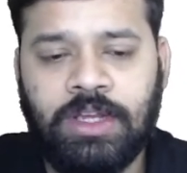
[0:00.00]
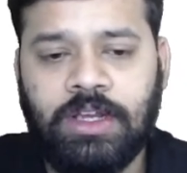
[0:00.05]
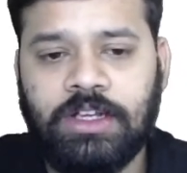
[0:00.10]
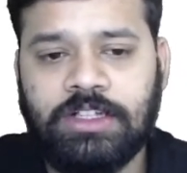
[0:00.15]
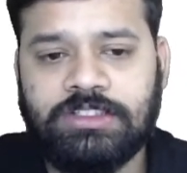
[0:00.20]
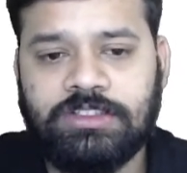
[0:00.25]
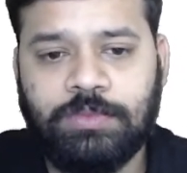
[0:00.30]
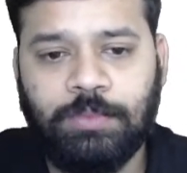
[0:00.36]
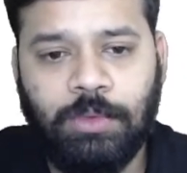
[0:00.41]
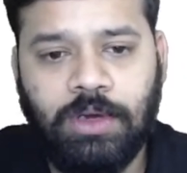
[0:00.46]

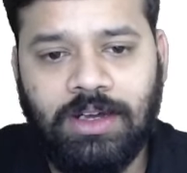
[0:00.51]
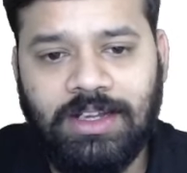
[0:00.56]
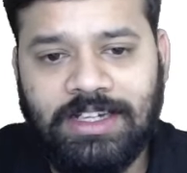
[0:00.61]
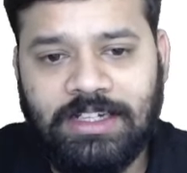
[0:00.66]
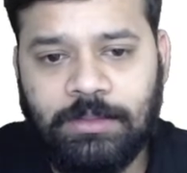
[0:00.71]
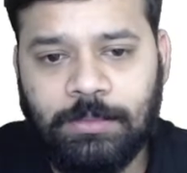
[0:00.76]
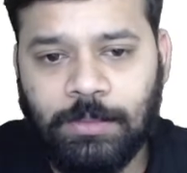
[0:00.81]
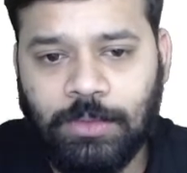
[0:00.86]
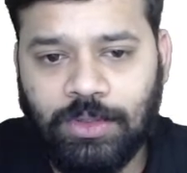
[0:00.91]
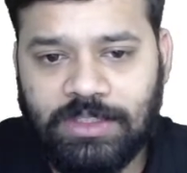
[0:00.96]
Small
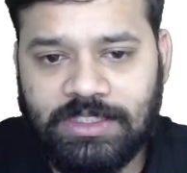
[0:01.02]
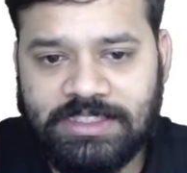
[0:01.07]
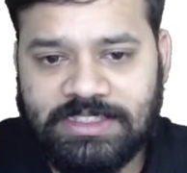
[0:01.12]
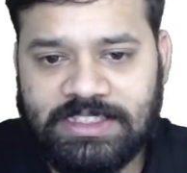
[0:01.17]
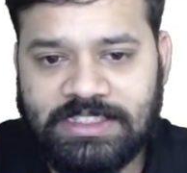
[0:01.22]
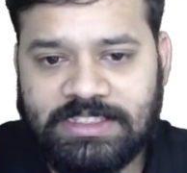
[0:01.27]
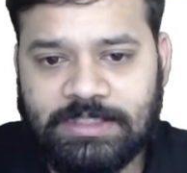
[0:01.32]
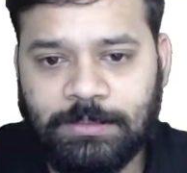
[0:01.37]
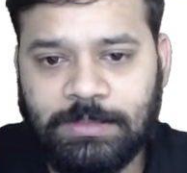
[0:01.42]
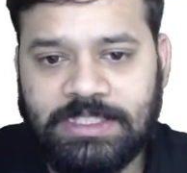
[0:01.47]
and more
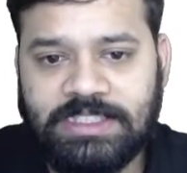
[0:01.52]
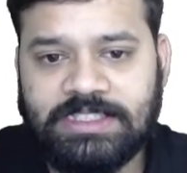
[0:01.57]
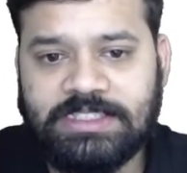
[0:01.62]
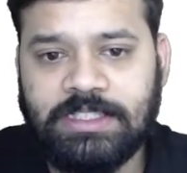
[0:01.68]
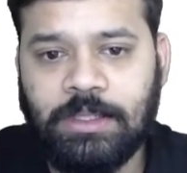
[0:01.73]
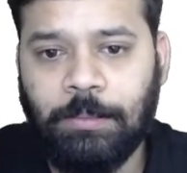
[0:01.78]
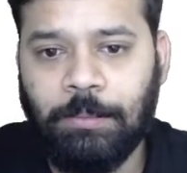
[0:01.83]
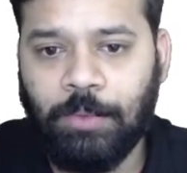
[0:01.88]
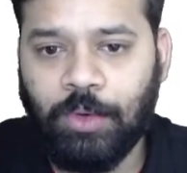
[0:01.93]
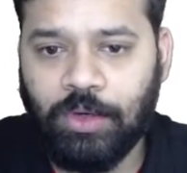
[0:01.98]
districts means
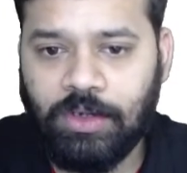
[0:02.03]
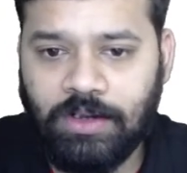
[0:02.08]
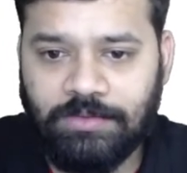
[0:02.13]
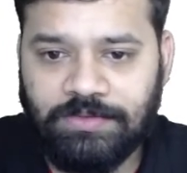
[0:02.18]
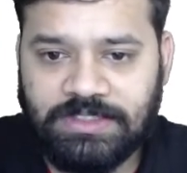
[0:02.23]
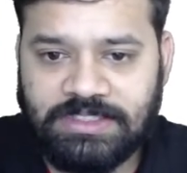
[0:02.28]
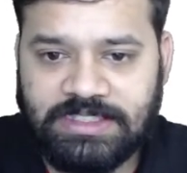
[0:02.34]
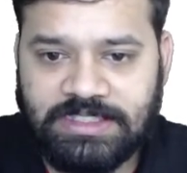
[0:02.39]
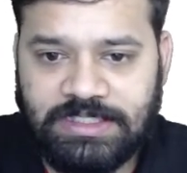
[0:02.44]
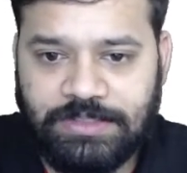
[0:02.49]
more
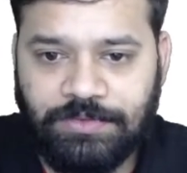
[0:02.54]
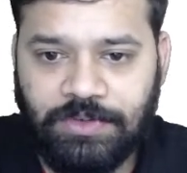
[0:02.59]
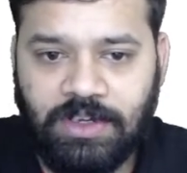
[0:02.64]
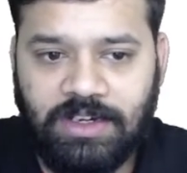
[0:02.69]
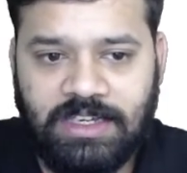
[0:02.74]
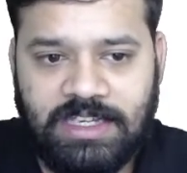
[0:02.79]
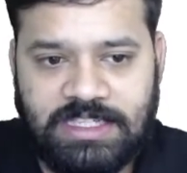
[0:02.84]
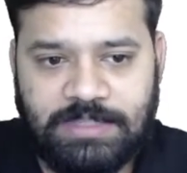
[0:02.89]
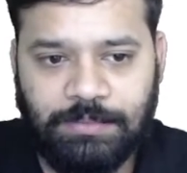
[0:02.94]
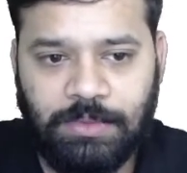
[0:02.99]
officers for
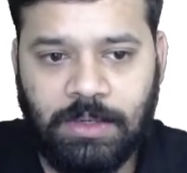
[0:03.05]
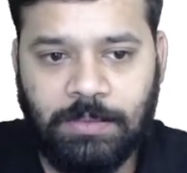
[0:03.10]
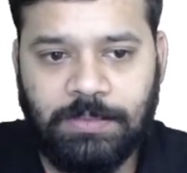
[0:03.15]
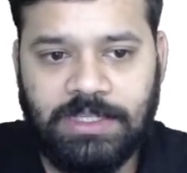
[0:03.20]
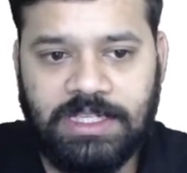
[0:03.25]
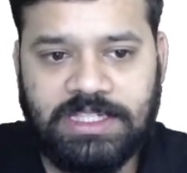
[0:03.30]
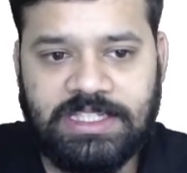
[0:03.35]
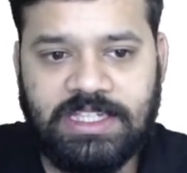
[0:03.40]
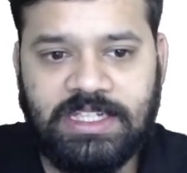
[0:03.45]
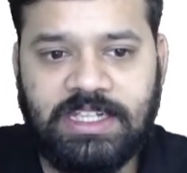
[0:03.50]
less
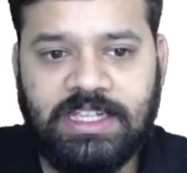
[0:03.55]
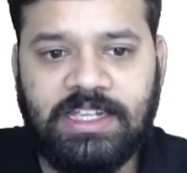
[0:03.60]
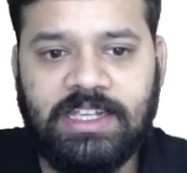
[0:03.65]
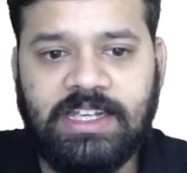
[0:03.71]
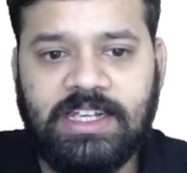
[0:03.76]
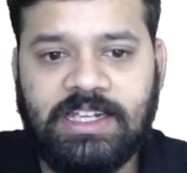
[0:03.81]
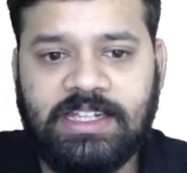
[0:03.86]
population.